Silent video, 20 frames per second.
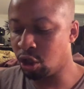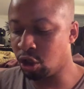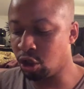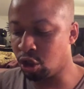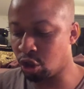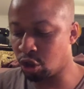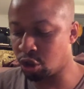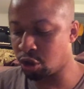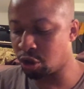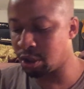
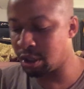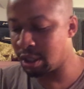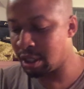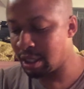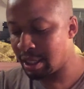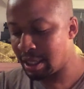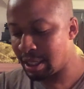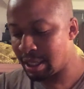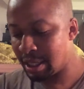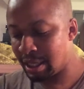learn
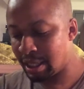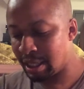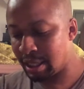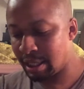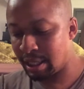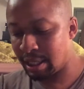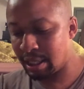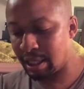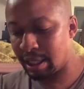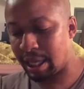
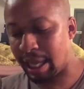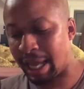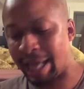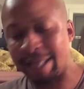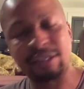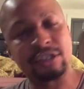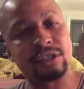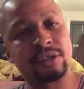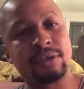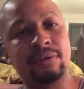
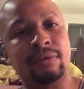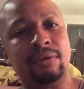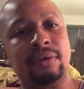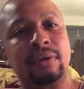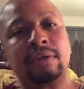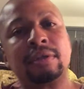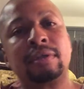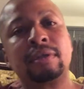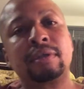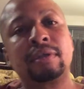at school.